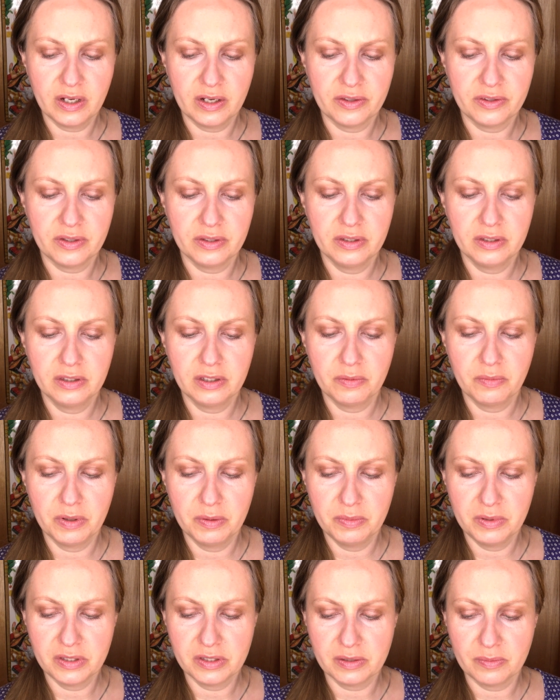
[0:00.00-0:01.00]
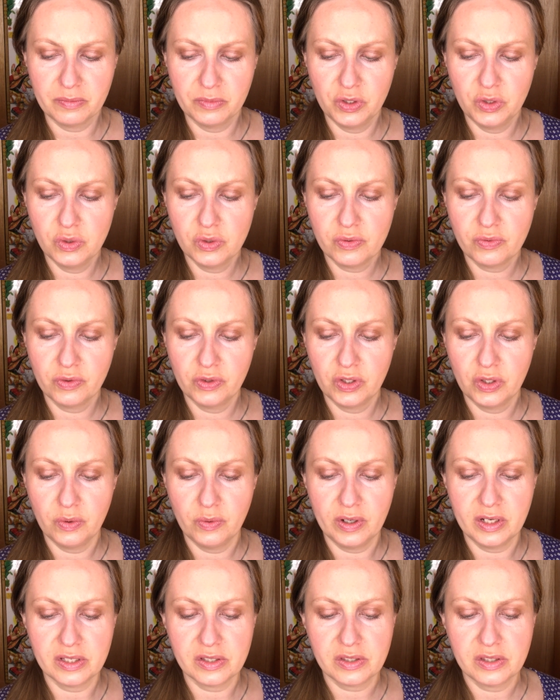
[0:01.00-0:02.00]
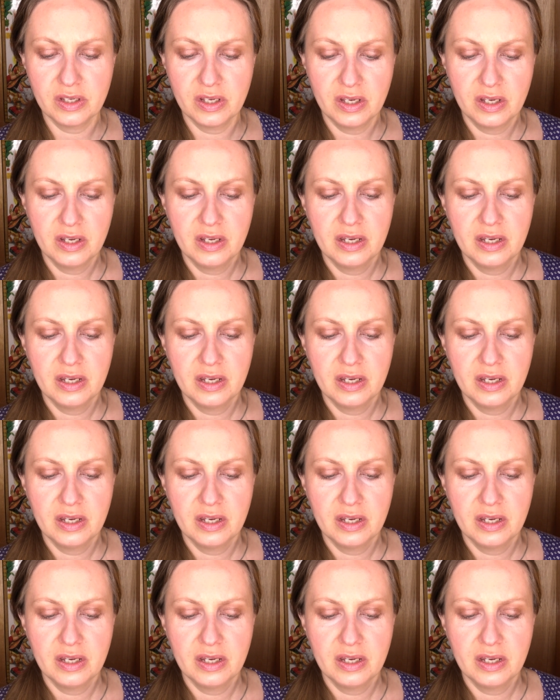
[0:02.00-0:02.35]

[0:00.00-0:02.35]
I thought that there may be some news for the US